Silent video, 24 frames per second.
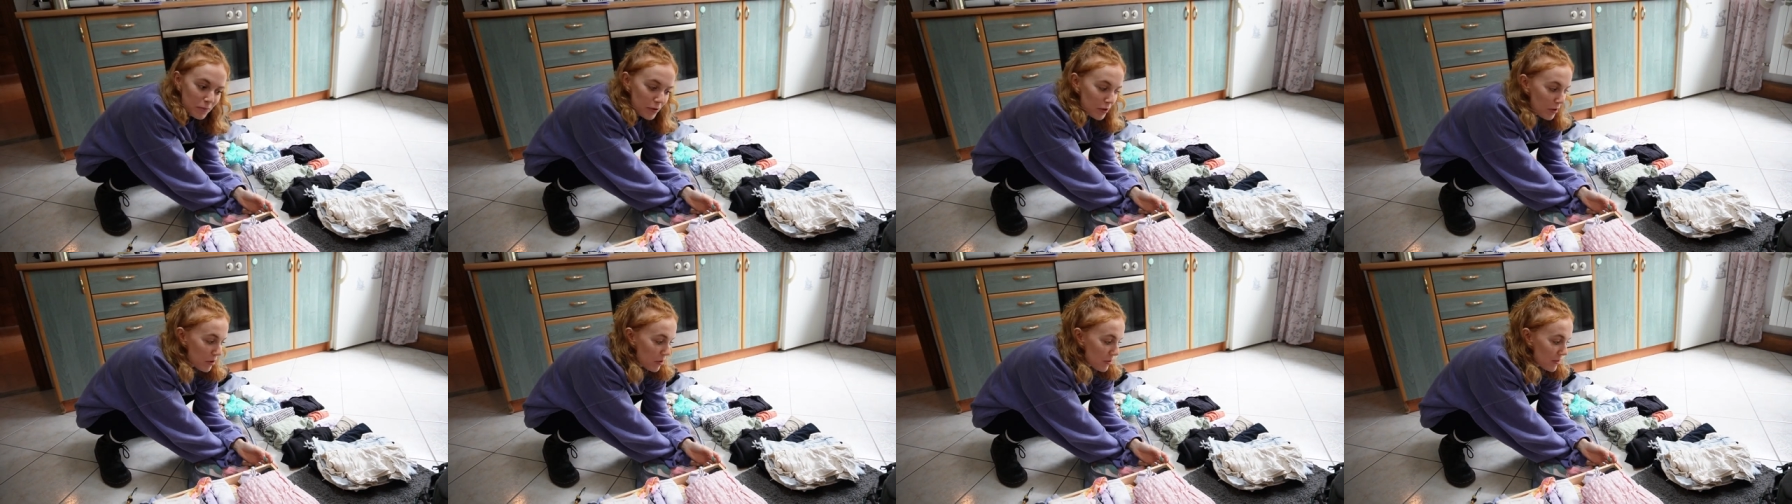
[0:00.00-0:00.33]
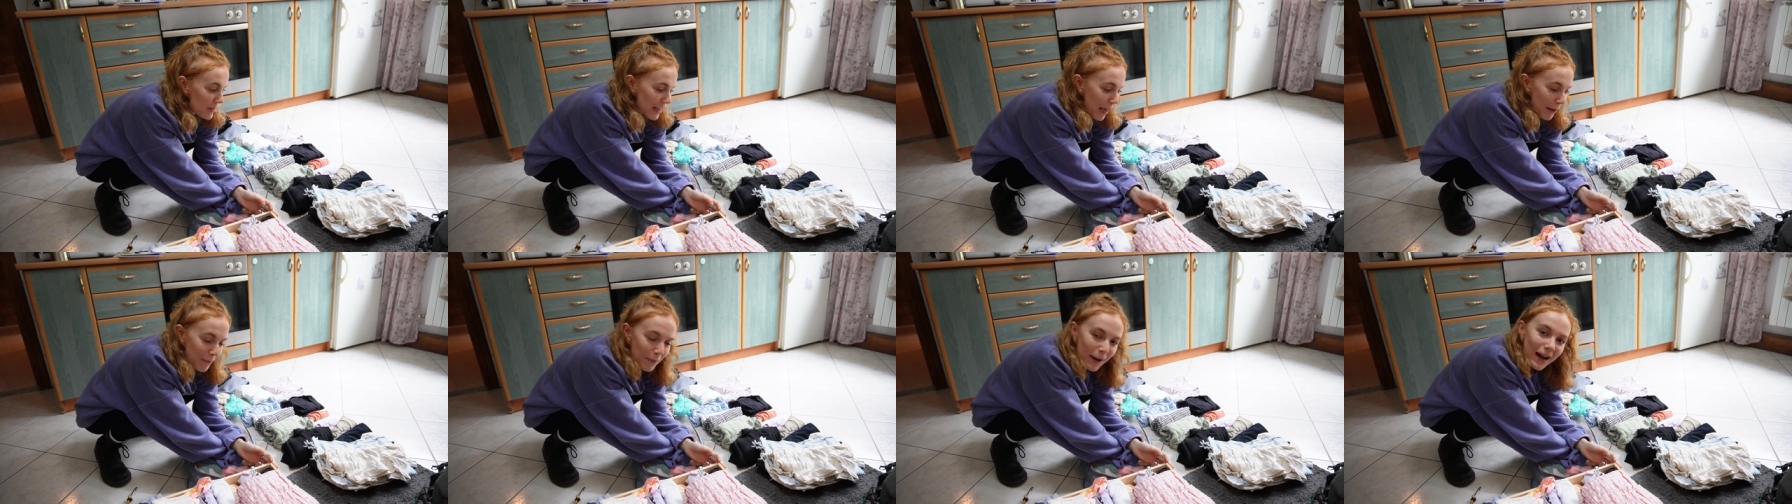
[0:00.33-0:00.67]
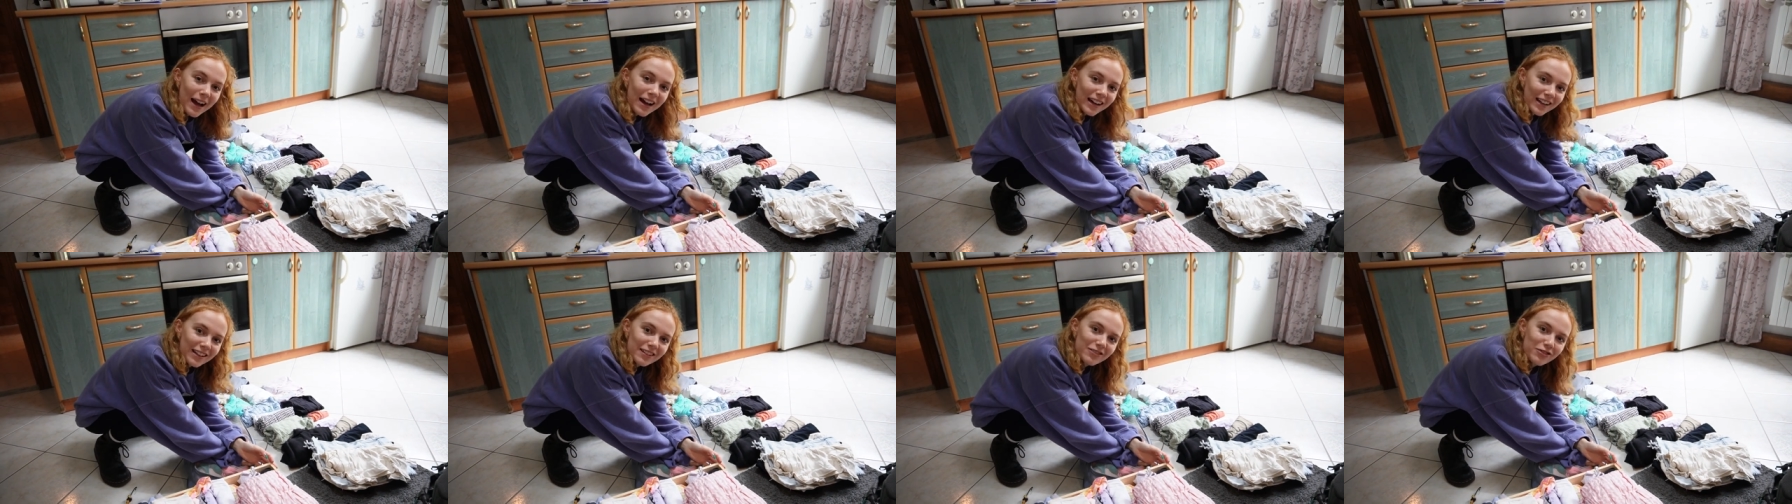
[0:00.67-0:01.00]
because I
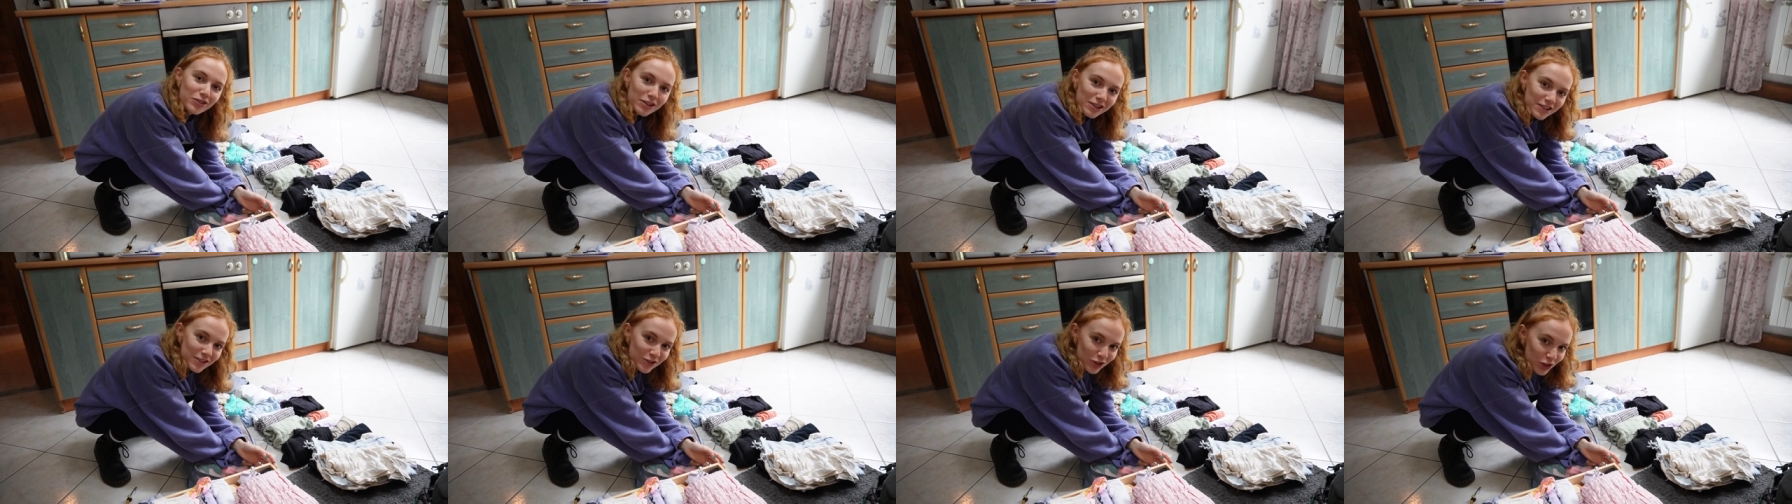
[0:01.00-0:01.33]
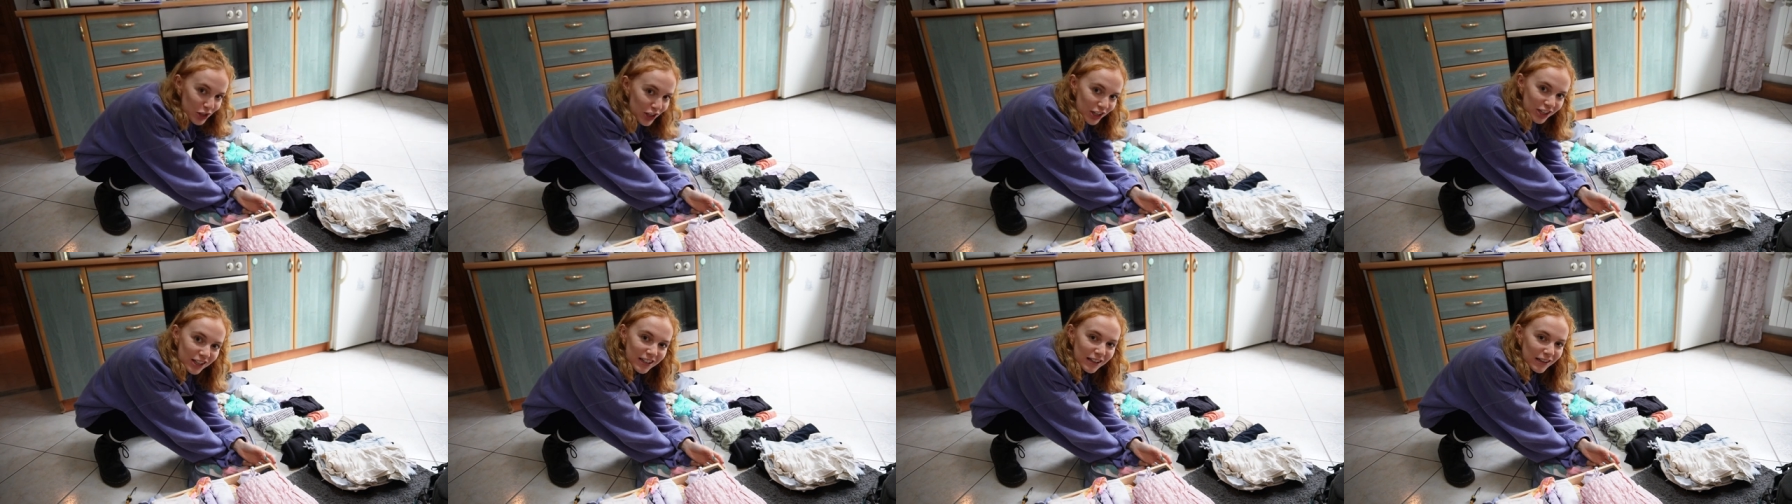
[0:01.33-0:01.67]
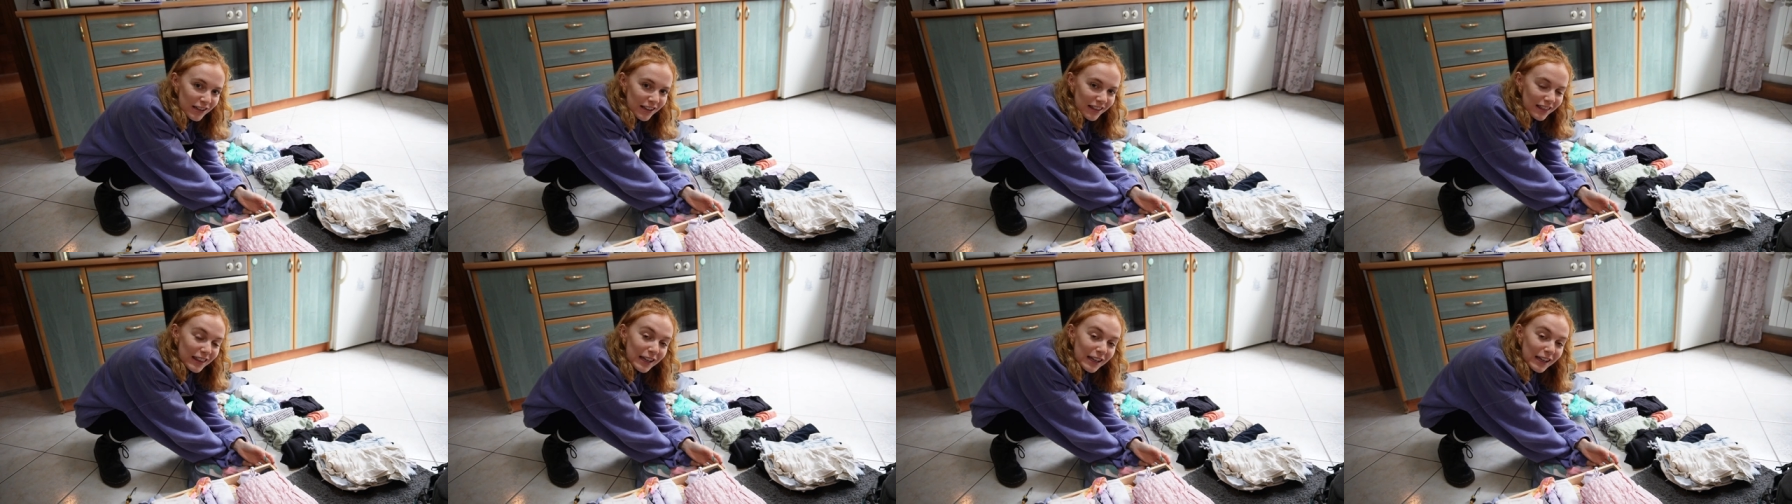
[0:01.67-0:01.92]
packed for the sun